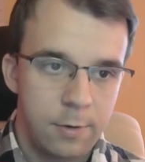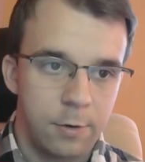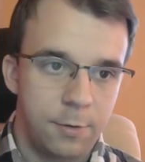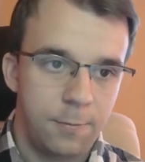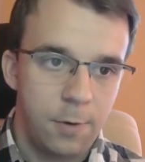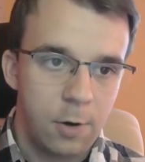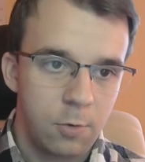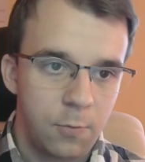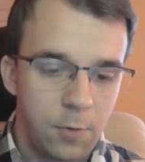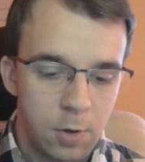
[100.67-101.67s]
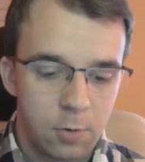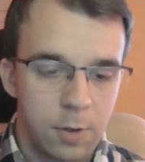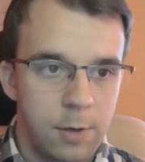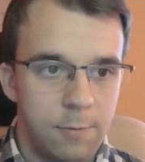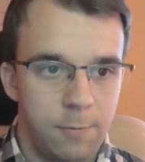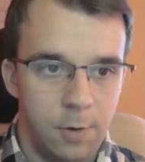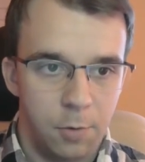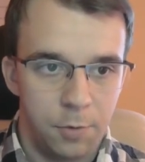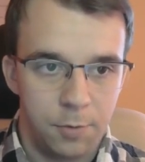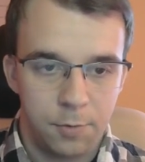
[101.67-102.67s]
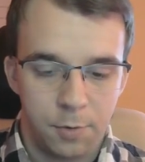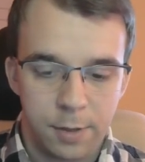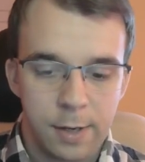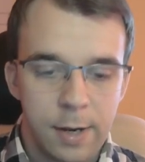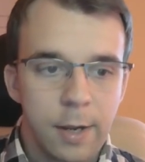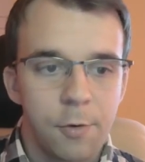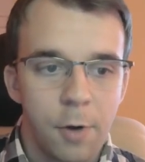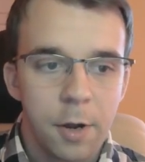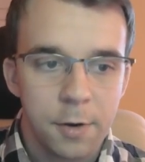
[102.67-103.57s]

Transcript: Just float, float, and float, right? And I can run